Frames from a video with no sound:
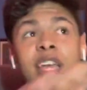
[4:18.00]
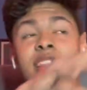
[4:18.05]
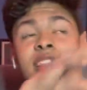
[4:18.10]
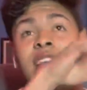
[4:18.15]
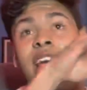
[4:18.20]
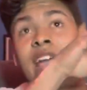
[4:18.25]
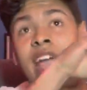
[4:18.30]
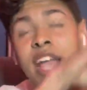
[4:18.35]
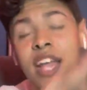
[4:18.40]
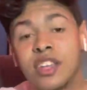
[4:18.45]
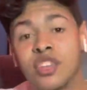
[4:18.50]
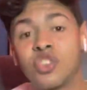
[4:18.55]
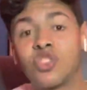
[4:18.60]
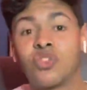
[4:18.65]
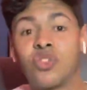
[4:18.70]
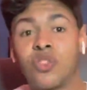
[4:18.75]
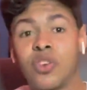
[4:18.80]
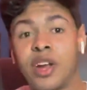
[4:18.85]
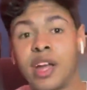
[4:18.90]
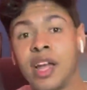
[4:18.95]

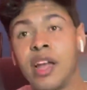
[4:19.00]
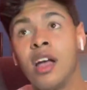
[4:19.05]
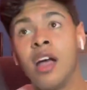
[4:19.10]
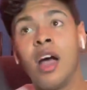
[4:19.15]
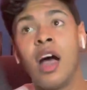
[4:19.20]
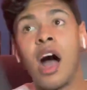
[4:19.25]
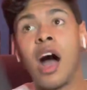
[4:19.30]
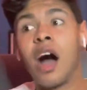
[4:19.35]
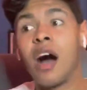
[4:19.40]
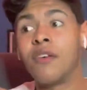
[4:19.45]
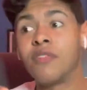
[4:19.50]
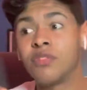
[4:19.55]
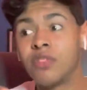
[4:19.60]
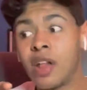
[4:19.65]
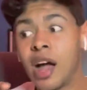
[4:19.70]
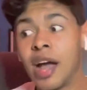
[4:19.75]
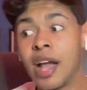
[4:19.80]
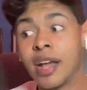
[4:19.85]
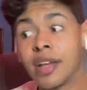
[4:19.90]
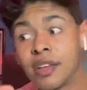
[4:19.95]
history of,
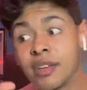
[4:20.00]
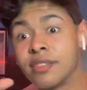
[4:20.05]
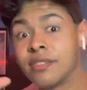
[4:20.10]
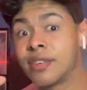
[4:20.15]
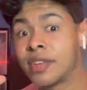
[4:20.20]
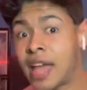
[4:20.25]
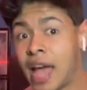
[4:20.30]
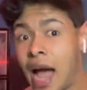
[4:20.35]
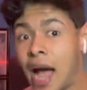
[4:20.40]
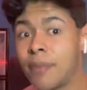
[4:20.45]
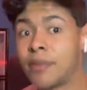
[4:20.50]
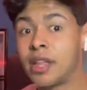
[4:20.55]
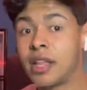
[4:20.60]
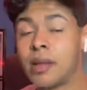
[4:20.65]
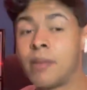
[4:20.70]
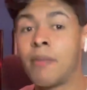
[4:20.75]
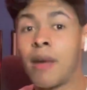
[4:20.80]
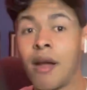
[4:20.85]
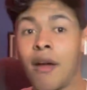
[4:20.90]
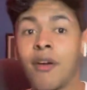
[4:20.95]
like, Captain
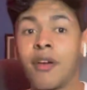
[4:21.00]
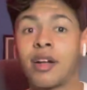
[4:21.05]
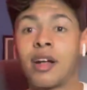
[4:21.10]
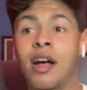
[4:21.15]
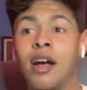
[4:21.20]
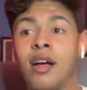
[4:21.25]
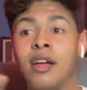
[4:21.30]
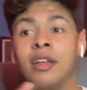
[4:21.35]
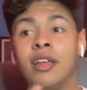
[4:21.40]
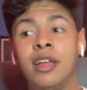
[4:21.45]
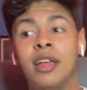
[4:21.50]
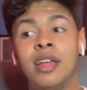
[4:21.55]
America.